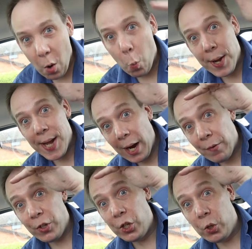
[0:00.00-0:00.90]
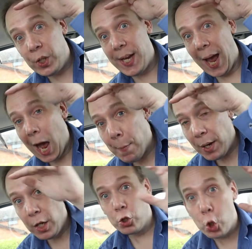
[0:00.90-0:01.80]
We now need to use the
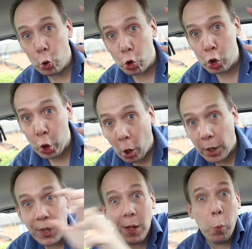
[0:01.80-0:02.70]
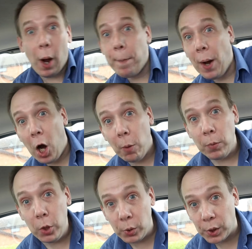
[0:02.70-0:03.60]
hammer to shock the wiper arm
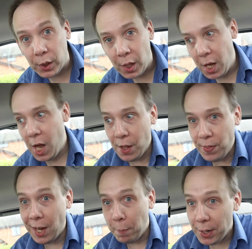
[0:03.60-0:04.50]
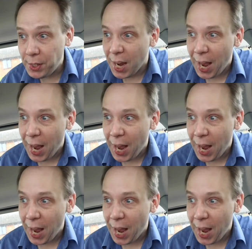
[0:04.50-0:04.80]
loose, and that means